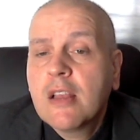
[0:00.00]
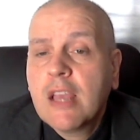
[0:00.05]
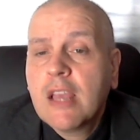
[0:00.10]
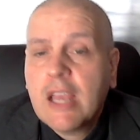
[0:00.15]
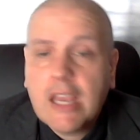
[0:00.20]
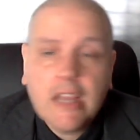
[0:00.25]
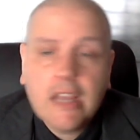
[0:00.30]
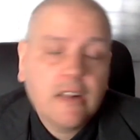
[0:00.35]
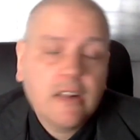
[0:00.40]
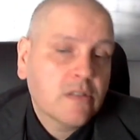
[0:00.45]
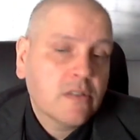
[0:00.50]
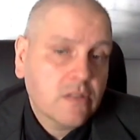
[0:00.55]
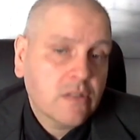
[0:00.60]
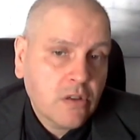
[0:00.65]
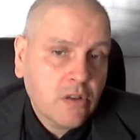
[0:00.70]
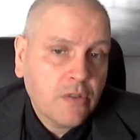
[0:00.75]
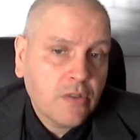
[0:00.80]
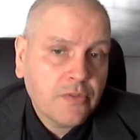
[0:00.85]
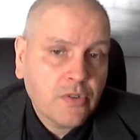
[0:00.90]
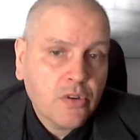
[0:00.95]
and
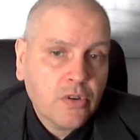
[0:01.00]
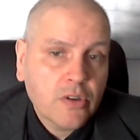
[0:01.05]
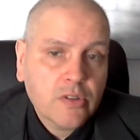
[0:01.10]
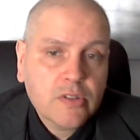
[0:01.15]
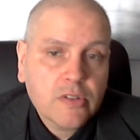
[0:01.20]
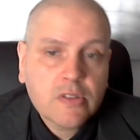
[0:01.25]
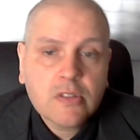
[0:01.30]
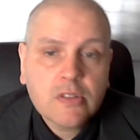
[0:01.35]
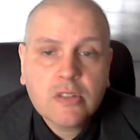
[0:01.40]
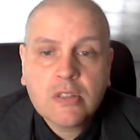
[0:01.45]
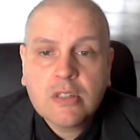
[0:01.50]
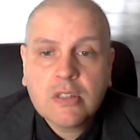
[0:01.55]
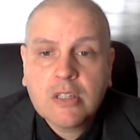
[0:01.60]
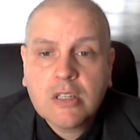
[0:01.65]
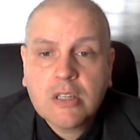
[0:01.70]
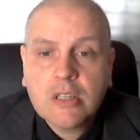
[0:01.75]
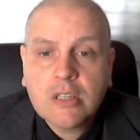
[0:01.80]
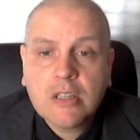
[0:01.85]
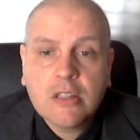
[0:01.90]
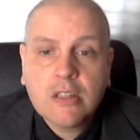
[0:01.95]
of course
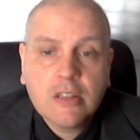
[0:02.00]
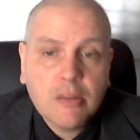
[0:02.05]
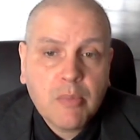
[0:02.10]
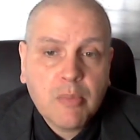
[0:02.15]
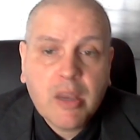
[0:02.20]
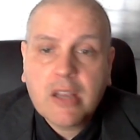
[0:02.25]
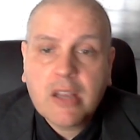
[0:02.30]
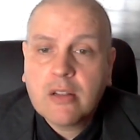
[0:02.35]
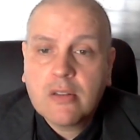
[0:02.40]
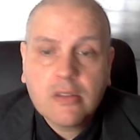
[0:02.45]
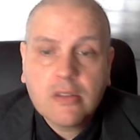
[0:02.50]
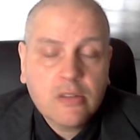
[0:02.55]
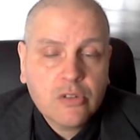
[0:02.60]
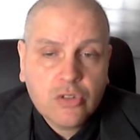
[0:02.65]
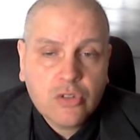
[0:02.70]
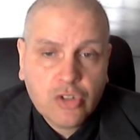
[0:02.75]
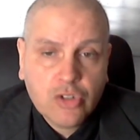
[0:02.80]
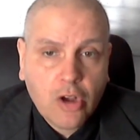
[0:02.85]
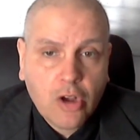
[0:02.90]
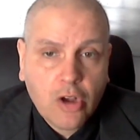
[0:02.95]
the male
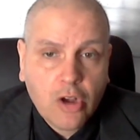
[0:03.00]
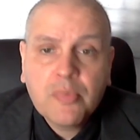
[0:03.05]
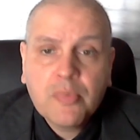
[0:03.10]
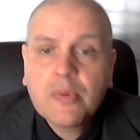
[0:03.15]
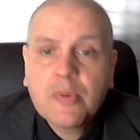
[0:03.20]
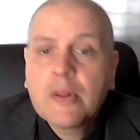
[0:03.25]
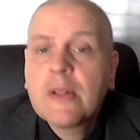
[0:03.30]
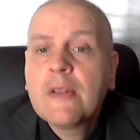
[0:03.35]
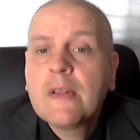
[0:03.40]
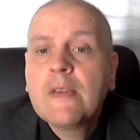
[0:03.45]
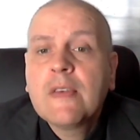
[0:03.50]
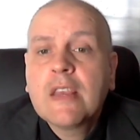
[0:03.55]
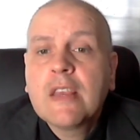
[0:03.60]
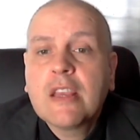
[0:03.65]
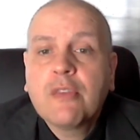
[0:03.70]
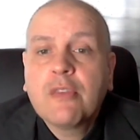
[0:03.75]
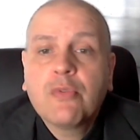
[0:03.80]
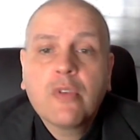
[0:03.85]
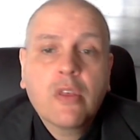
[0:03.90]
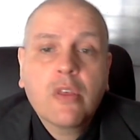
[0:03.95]
shop,
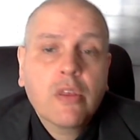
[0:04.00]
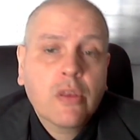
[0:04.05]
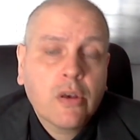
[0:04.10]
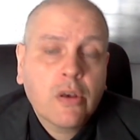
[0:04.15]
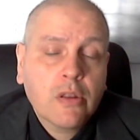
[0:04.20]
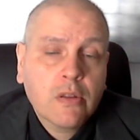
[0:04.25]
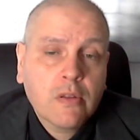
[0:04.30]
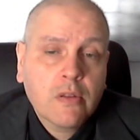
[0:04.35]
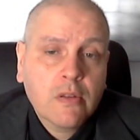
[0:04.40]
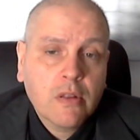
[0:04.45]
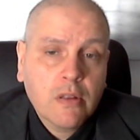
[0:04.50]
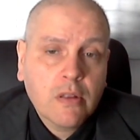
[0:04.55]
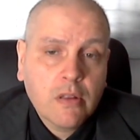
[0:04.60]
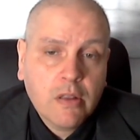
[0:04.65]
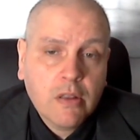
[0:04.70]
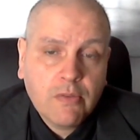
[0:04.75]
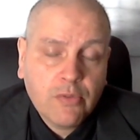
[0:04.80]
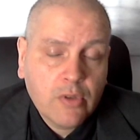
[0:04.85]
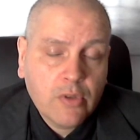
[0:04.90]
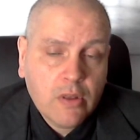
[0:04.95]
if
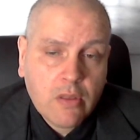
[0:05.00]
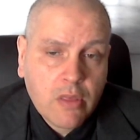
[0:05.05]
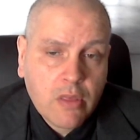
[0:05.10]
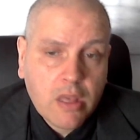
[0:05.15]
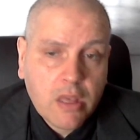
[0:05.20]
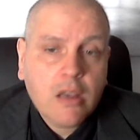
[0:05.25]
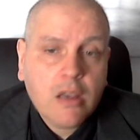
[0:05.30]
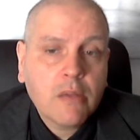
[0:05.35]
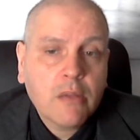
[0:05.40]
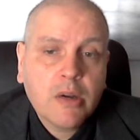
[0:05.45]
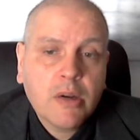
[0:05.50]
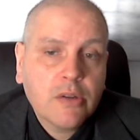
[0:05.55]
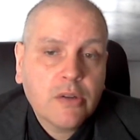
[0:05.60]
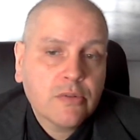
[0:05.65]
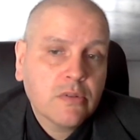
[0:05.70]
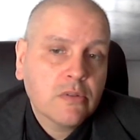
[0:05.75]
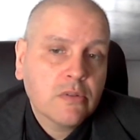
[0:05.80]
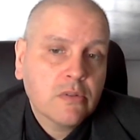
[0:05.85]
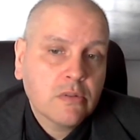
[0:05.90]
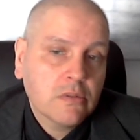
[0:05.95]
we think
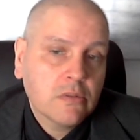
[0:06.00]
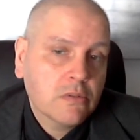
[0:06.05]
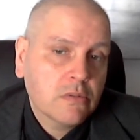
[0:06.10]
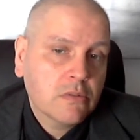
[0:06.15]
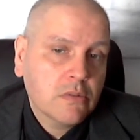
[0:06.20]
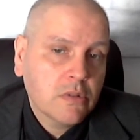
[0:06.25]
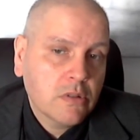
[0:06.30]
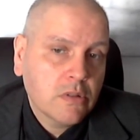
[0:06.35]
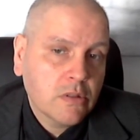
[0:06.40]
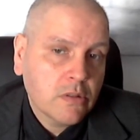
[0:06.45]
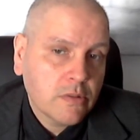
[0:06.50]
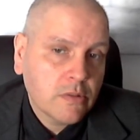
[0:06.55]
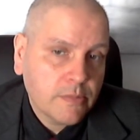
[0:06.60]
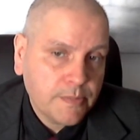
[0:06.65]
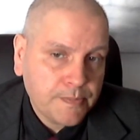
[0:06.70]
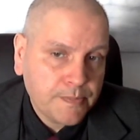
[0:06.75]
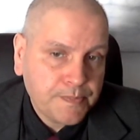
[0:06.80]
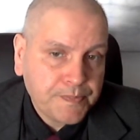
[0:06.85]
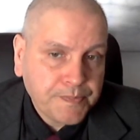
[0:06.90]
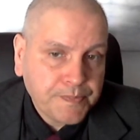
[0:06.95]
about
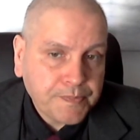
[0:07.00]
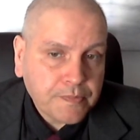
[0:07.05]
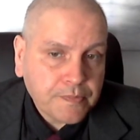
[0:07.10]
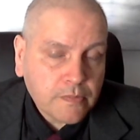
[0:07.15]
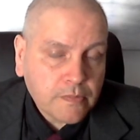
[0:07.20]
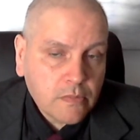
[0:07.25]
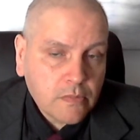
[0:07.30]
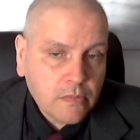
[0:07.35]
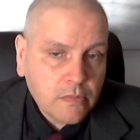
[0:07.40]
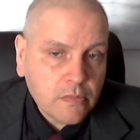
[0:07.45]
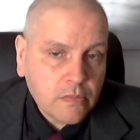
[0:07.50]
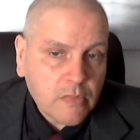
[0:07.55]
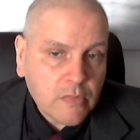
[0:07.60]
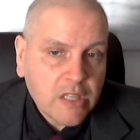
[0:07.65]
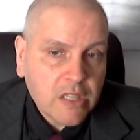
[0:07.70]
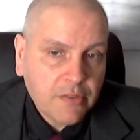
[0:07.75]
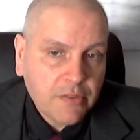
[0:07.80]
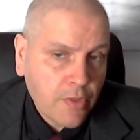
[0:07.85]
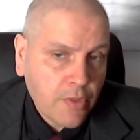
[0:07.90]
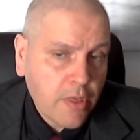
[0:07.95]
um,
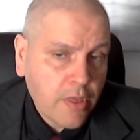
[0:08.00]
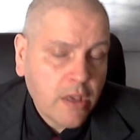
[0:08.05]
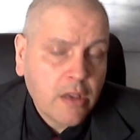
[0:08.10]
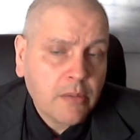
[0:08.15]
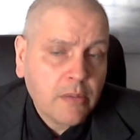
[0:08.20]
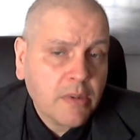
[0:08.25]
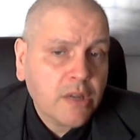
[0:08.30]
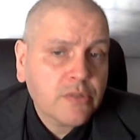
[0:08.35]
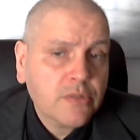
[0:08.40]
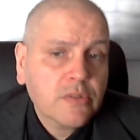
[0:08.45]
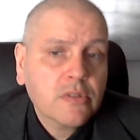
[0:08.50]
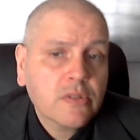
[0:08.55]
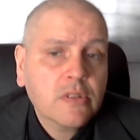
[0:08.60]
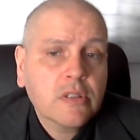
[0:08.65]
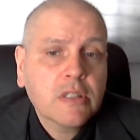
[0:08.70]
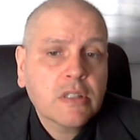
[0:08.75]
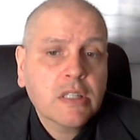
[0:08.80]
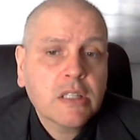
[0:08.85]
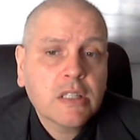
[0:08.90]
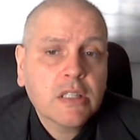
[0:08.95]
if we think about
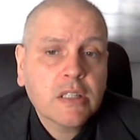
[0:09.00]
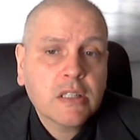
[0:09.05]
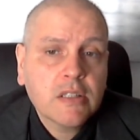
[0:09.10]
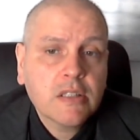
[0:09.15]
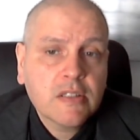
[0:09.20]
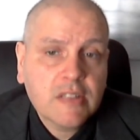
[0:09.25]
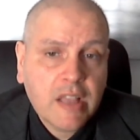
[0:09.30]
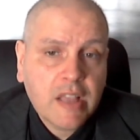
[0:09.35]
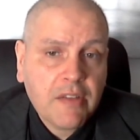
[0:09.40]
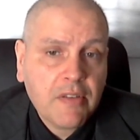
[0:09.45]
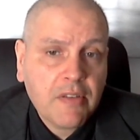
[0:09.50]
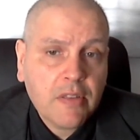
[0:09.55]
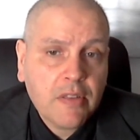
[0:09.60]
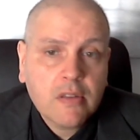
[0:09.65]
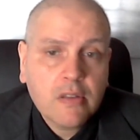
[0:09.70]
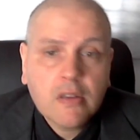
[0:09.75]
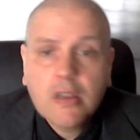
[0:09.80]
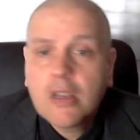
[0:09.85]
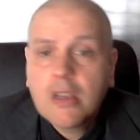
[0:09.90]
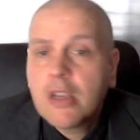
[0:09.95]
the
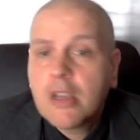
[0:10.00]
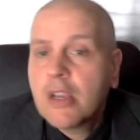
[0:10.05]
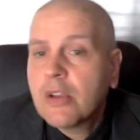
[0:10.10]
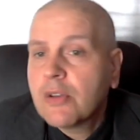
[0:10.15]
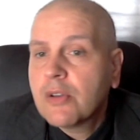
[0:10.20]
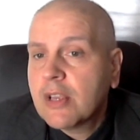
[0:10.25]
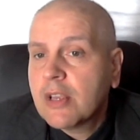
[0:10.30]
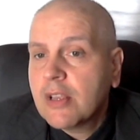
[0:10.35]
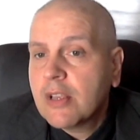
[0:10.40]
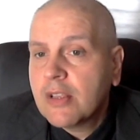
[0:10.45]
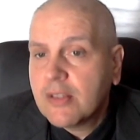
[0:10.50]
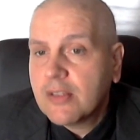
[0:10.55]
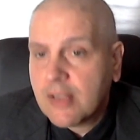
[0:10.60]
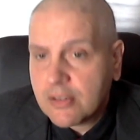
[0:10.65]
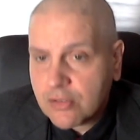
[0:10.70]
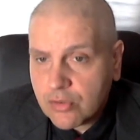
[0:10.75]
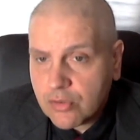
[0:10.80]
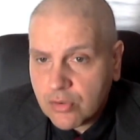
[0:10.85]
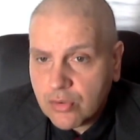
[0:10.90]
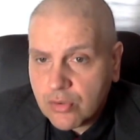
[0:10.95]
seventh, it
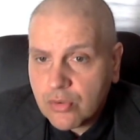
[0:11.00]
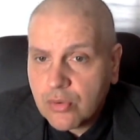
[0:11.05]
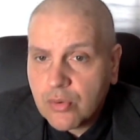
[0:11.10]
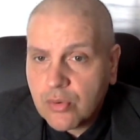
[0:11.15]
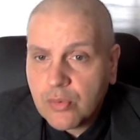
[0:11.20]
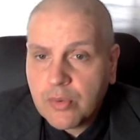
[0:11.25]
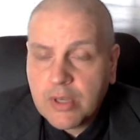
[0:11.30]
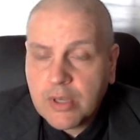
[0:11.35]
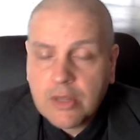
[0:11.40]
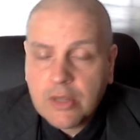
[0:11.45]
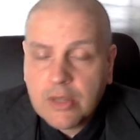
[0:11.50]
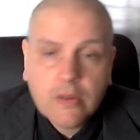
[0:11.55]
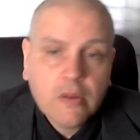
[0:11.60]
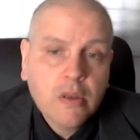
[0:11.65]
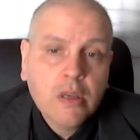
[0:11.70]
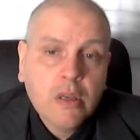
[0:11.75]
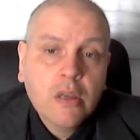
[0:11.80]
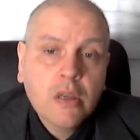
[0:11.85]
has to do with